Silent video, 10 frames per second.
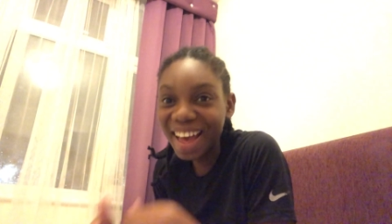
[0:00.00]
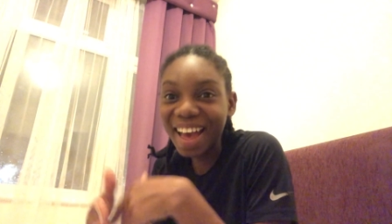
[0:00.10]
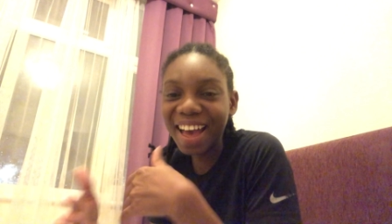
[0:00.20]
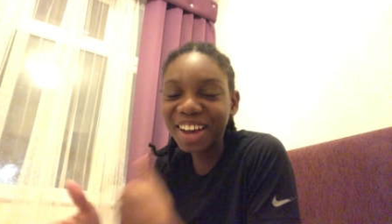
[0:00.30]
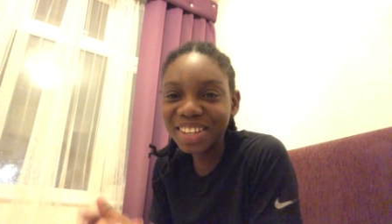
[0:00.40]

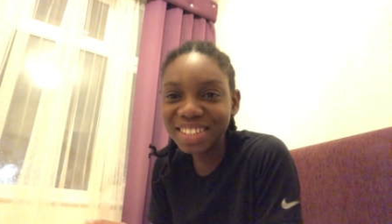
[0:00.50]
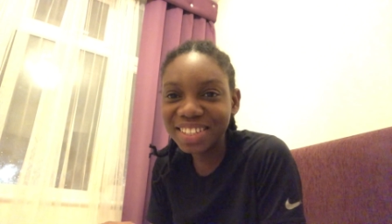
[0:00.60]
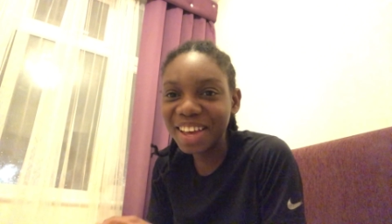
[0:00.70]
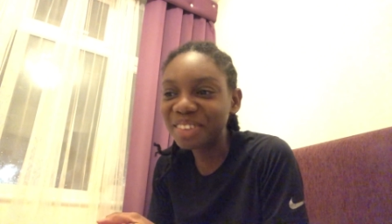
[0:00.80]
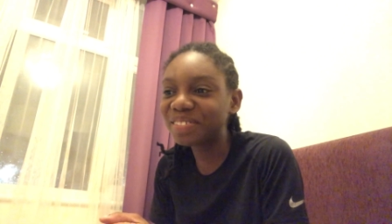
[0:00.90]
I got to the
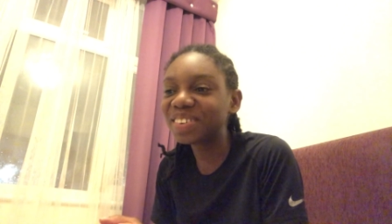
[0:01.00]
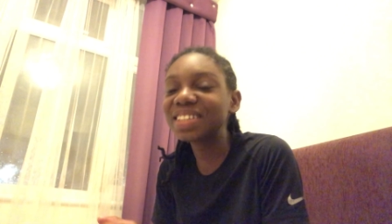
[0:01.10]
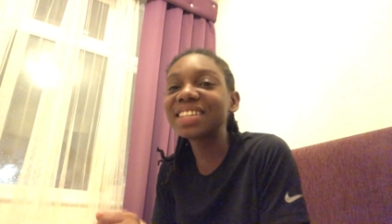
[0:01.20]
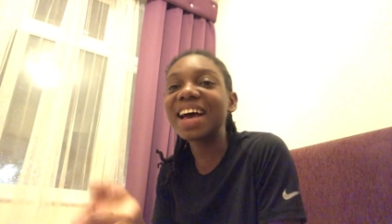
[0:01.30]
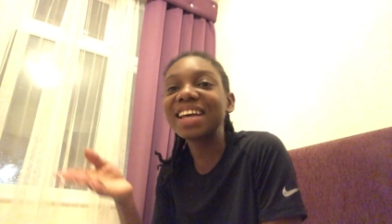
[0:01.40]
airport.
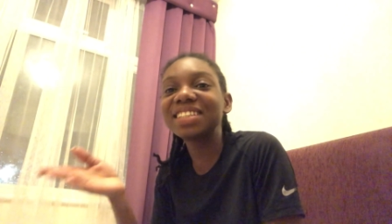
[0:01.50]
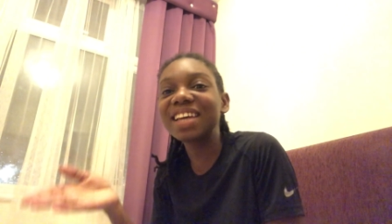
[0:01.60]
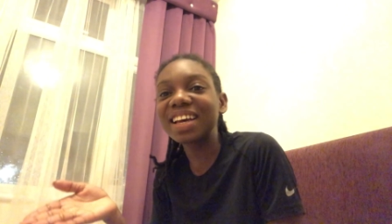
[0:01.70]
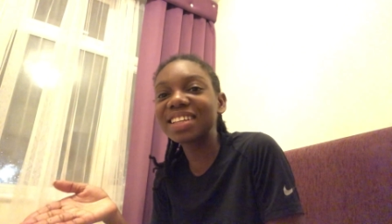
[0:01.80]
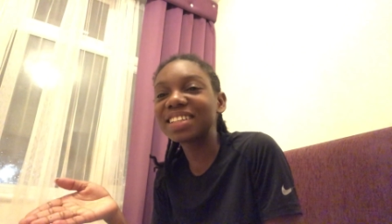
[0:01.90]
I
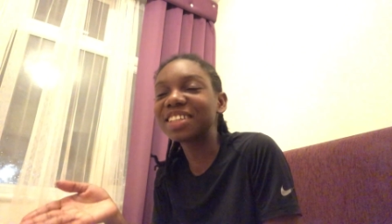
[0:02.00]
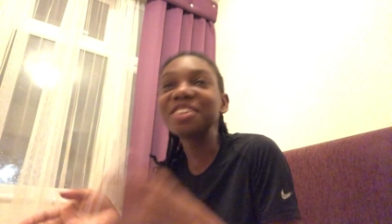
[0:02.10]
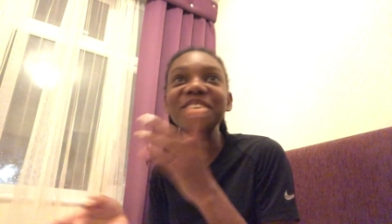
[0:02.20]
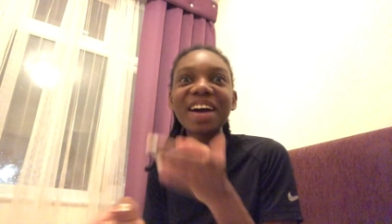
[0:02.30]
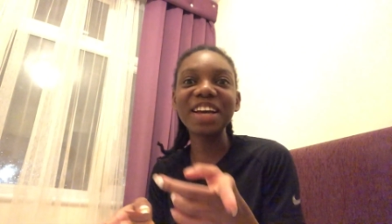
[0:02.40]
checked in.
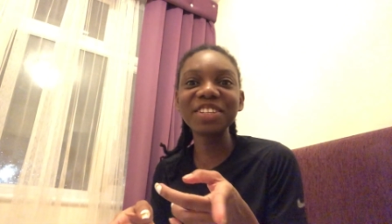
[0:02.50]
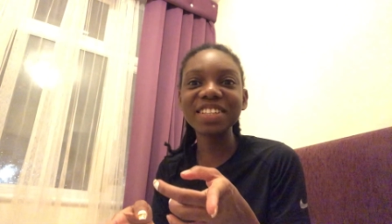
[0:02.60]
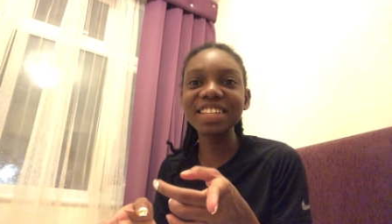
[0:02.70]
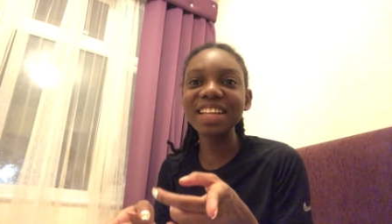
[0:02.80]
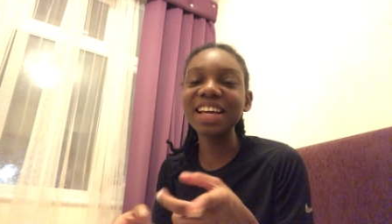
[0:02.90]
Oh, I should
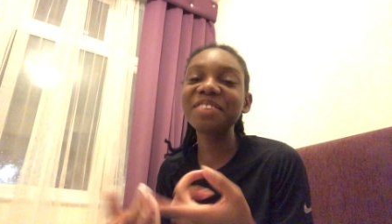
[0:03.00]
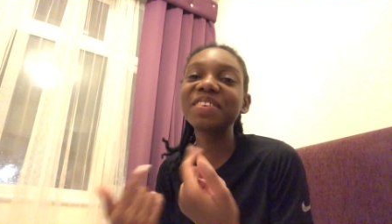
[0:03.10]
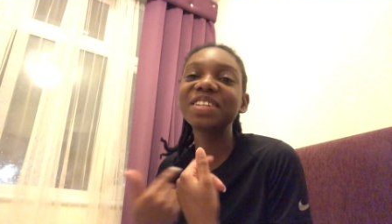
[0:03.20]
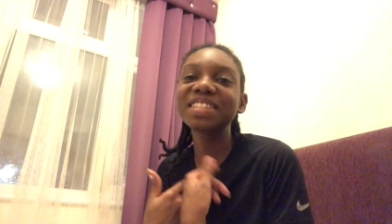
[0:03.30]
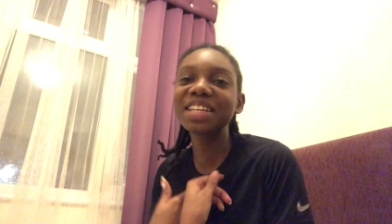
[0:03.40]
say that when
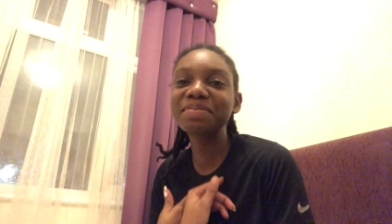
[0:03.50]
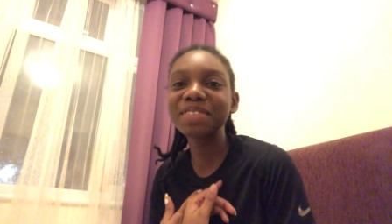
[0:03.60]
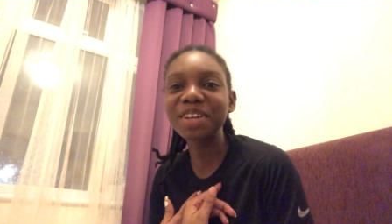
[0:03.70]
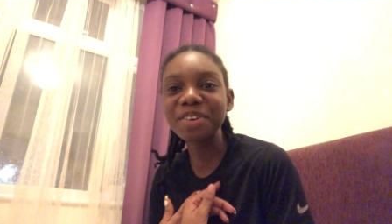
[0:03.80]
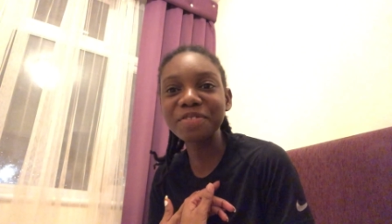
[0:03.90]
she sends me
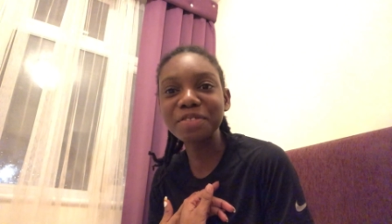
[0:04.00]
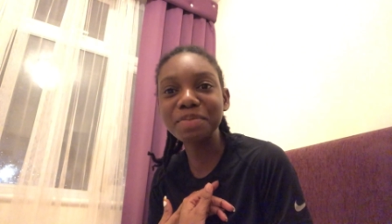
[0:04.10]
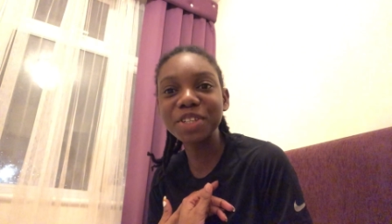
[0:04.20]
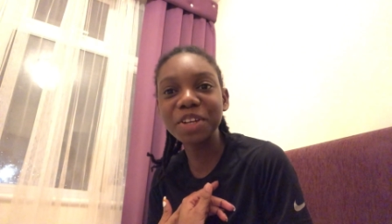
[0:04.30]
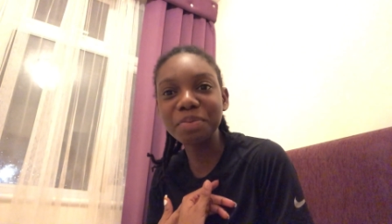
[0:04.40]
the
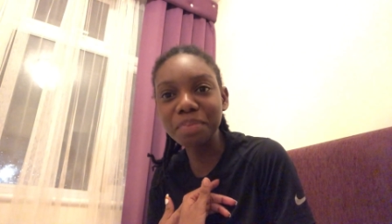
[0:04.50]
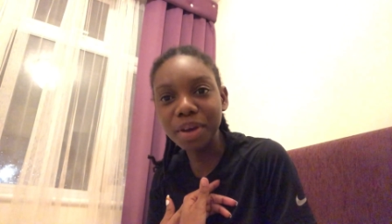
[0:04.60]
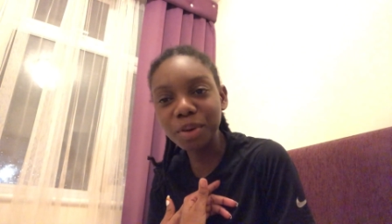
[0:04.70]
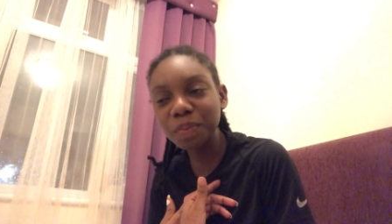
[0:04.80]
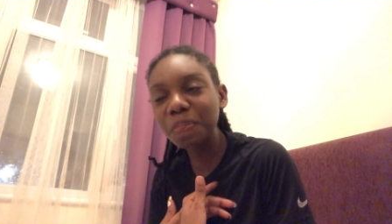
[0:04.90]
confirmation
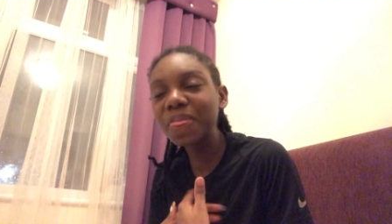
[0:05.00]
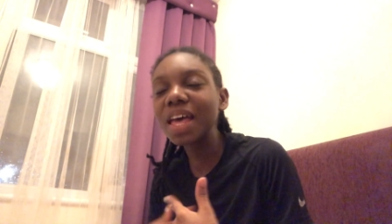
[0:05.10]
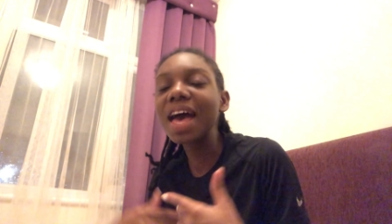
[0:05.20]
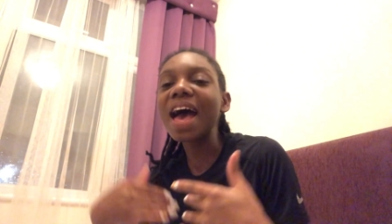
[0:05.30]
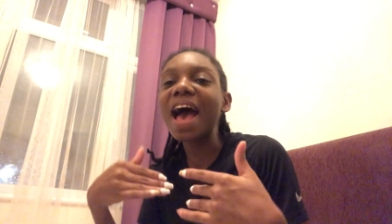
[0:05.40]
mail,
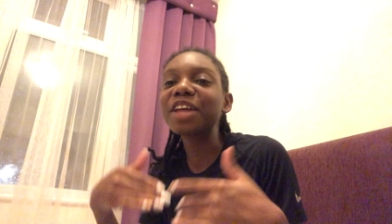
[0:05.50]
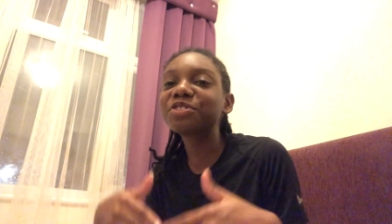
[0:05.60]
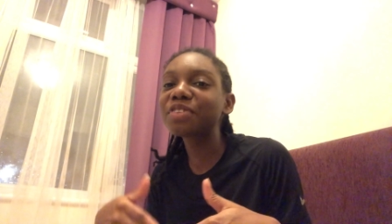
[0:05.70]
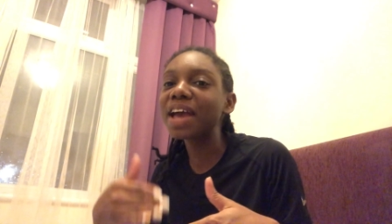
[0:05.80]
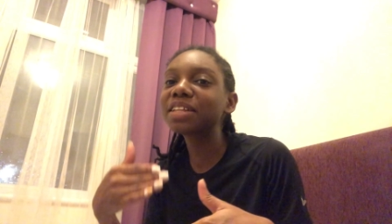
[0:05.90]
I
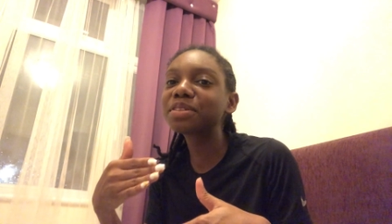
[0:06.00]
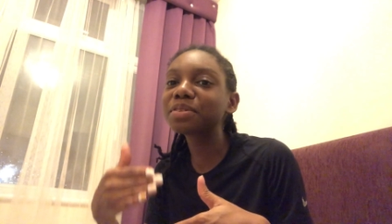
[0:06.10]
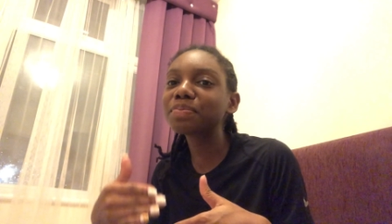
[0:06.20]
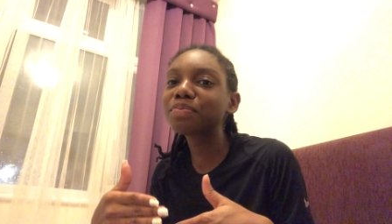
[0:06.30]
tried to